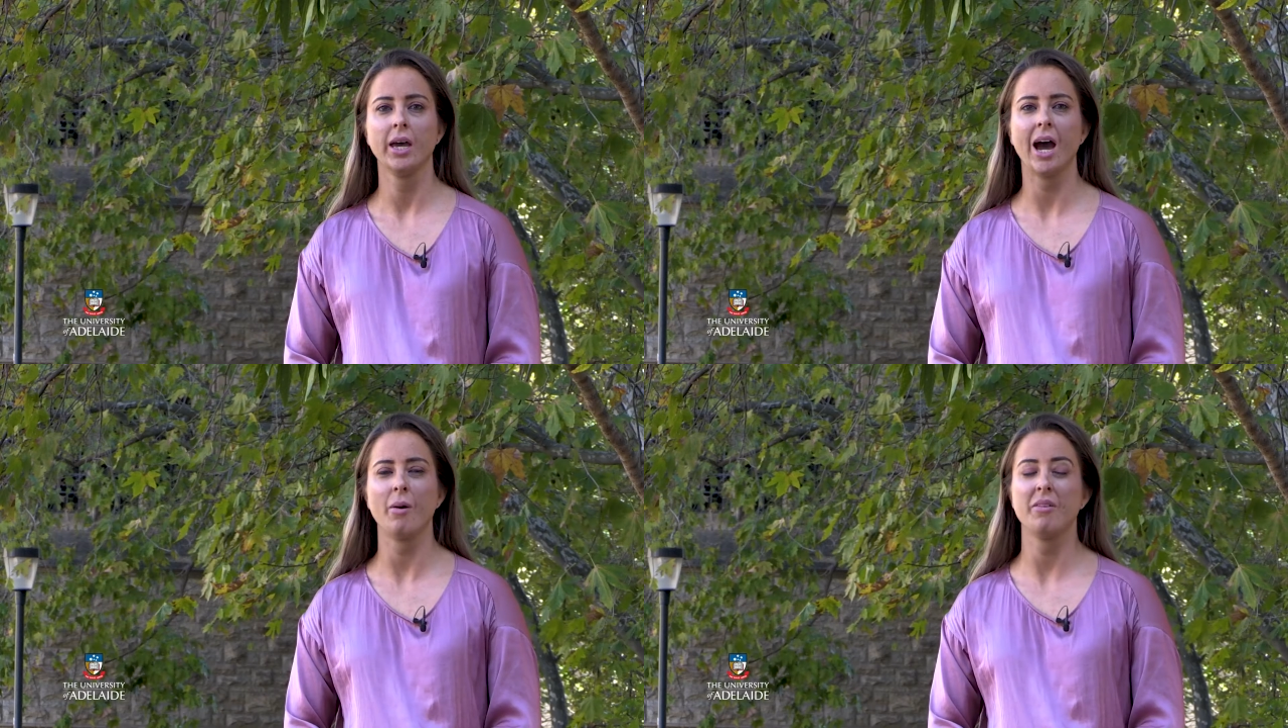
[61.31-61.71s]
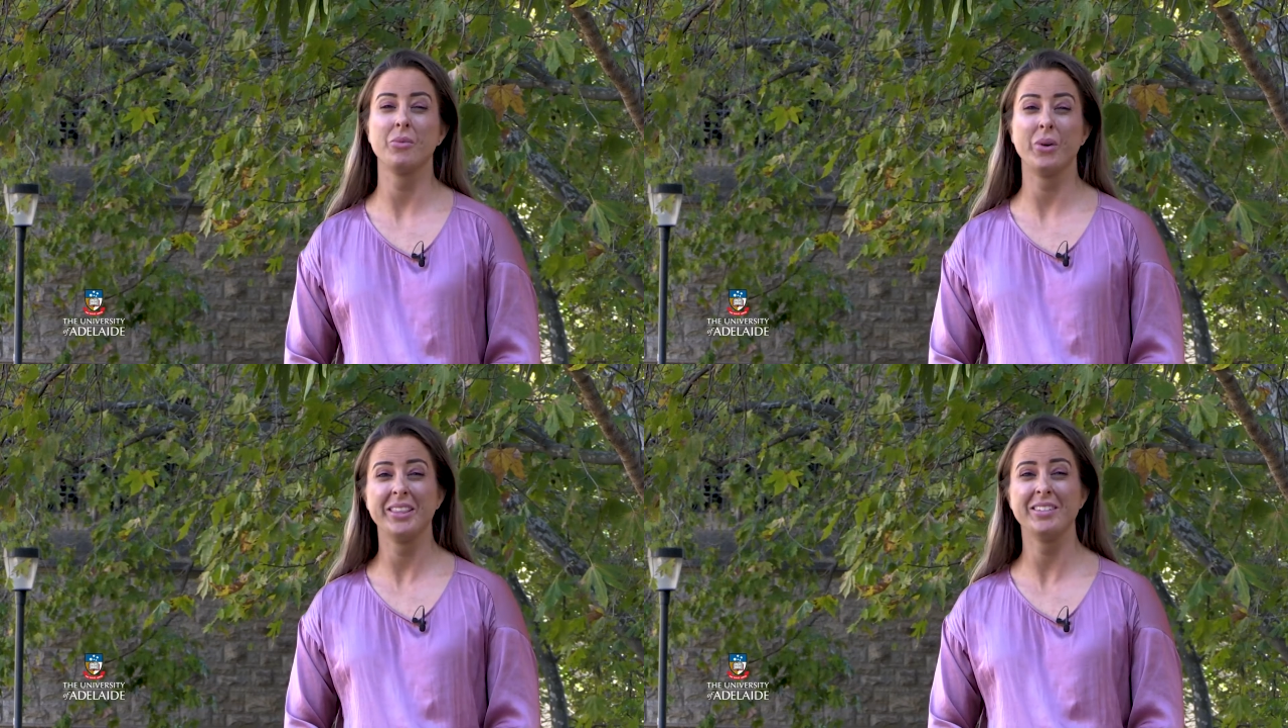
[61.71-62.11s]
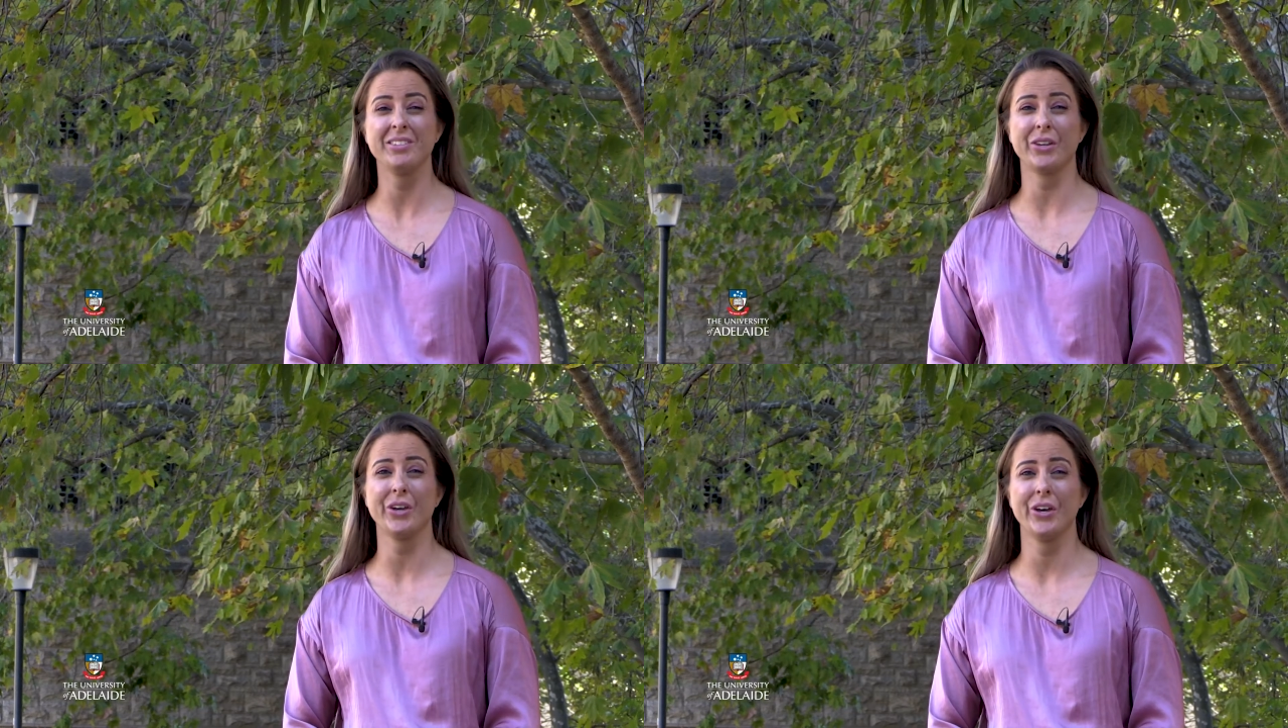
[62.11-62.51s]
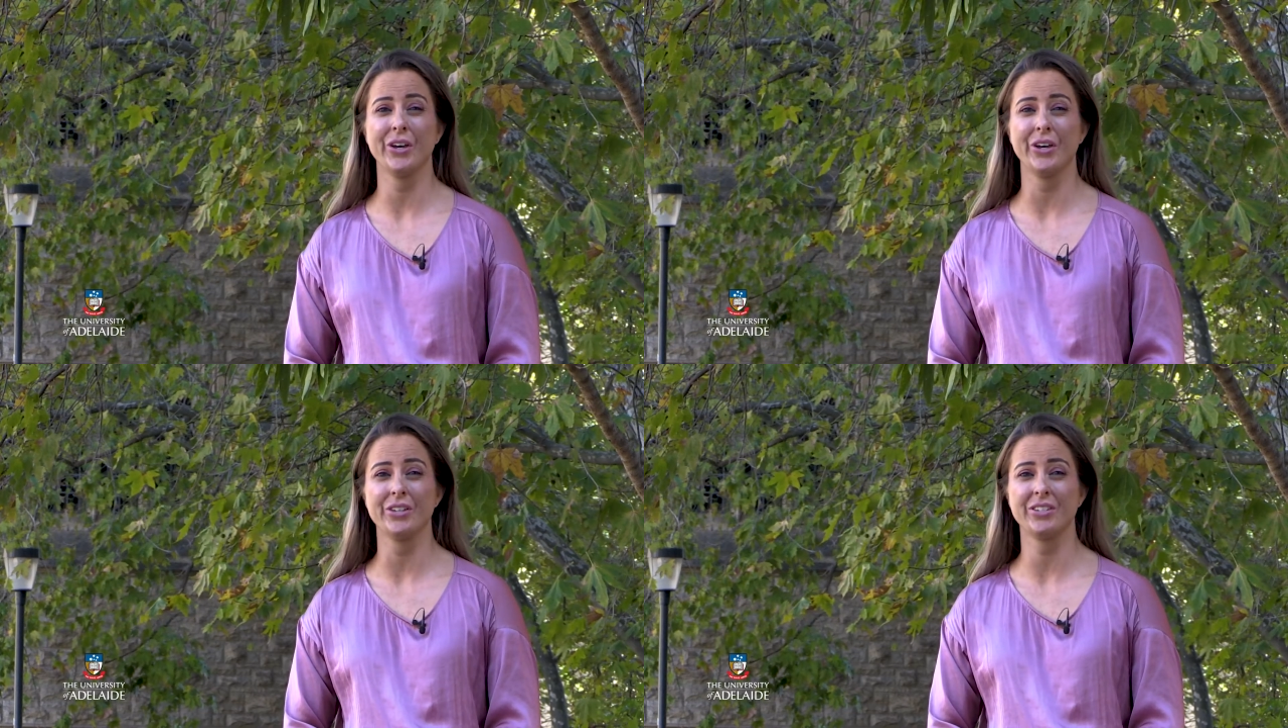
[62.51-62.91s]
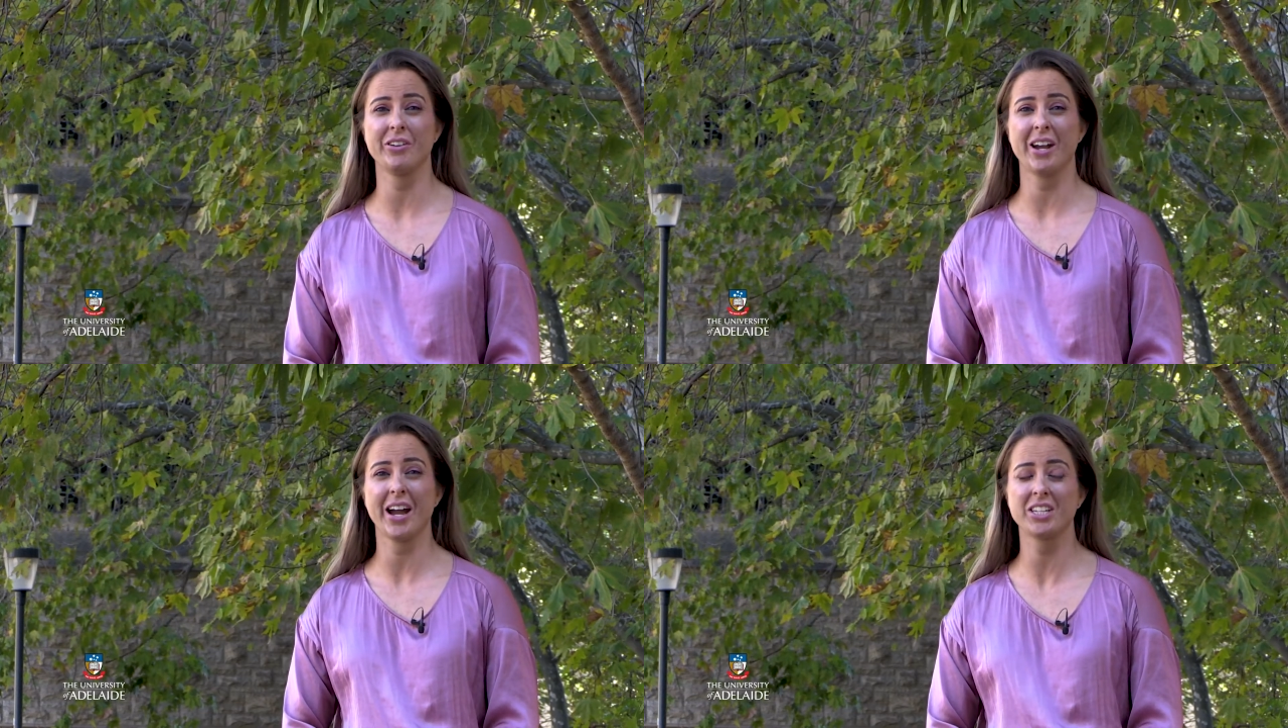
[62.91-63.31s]
However, when this occurs,
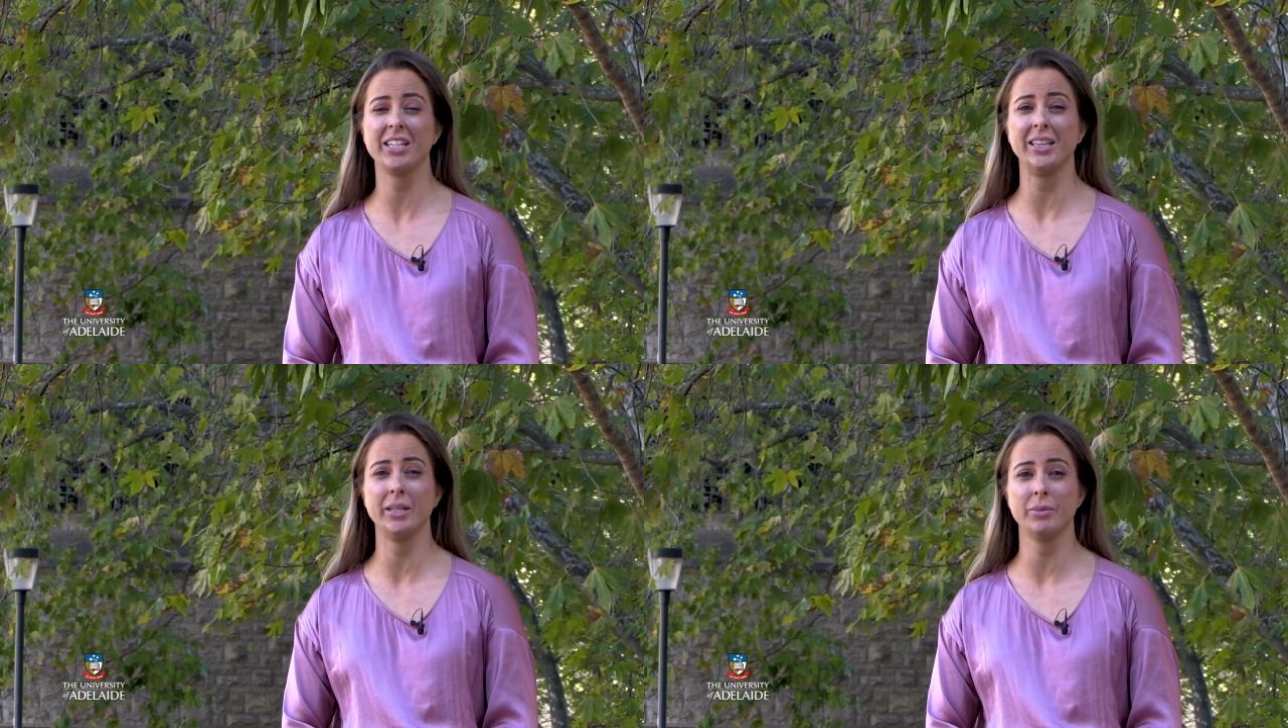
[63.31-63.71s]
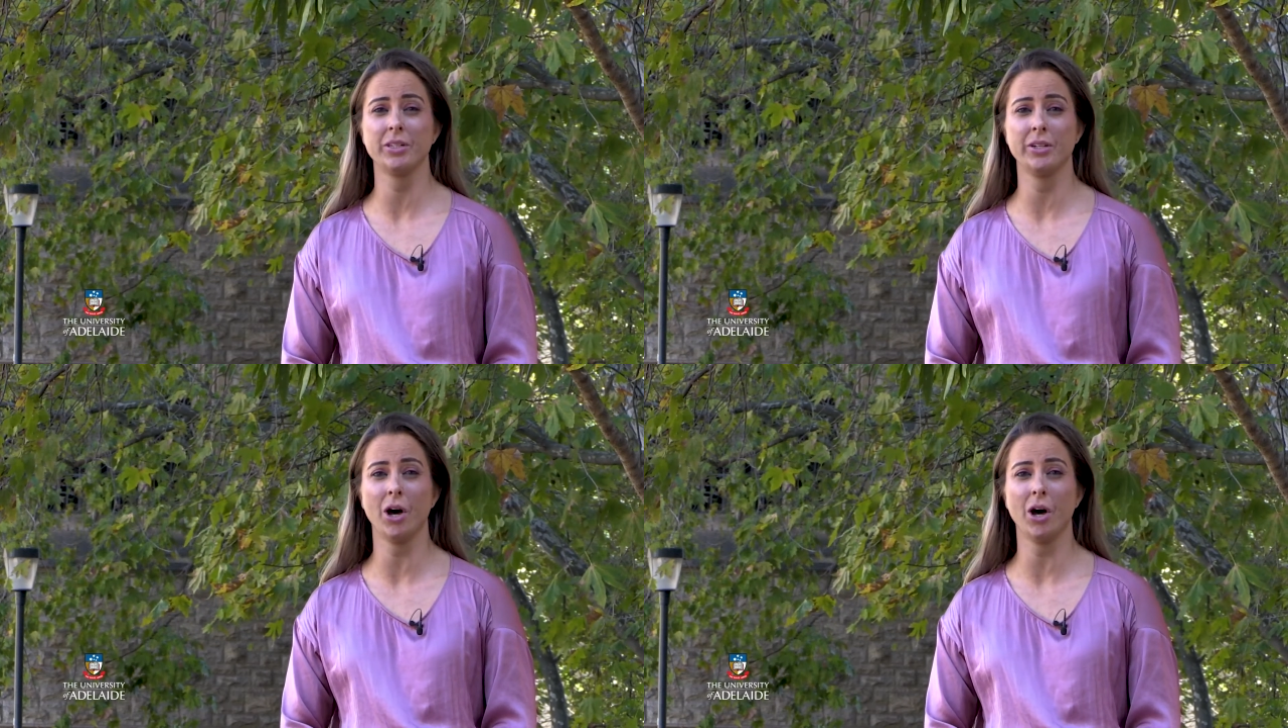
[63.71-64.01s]
there are actually limited